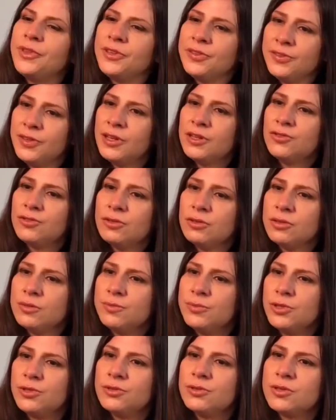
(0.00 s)
The sexual
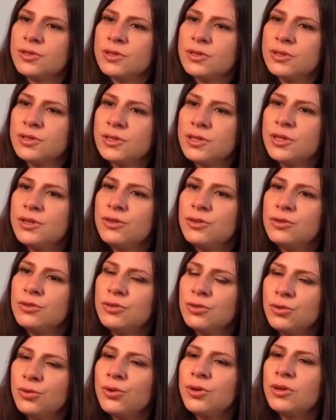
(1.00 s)
abuse continued
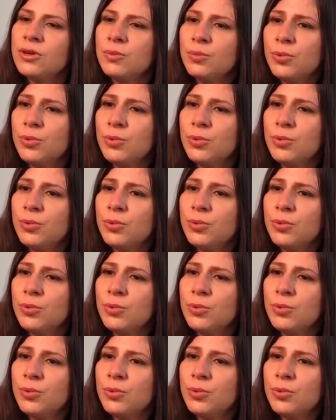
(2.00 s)
during the